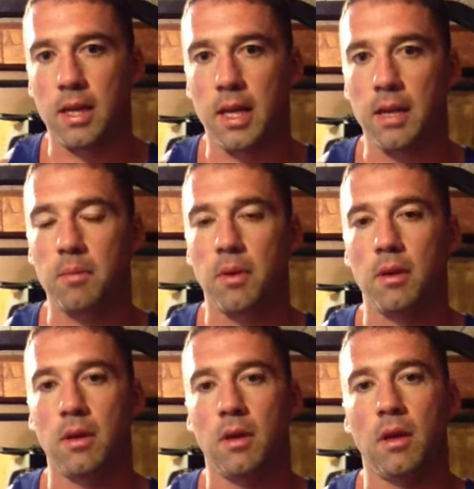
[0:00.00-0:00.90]
deep
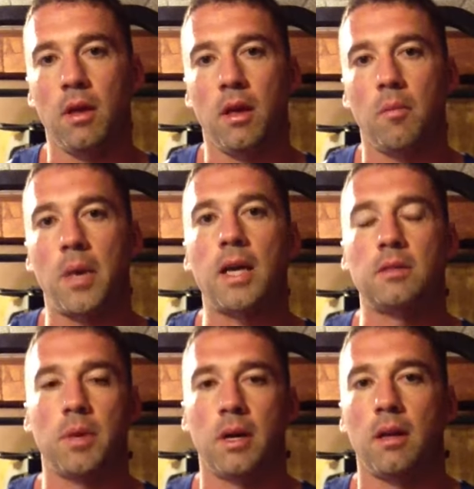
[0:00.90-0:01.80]

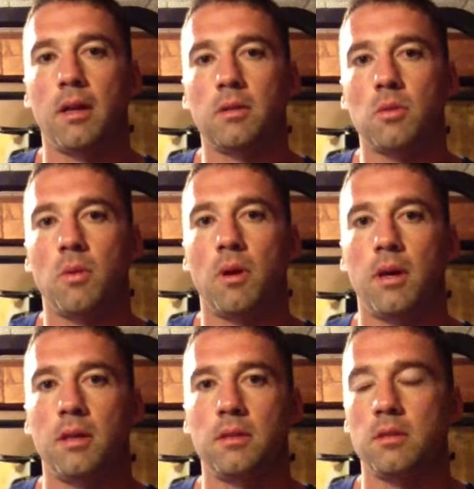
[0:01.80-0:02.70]
past parallel
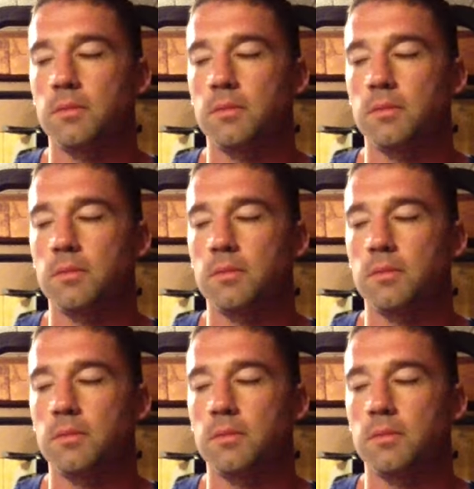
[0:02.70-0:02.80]
squats.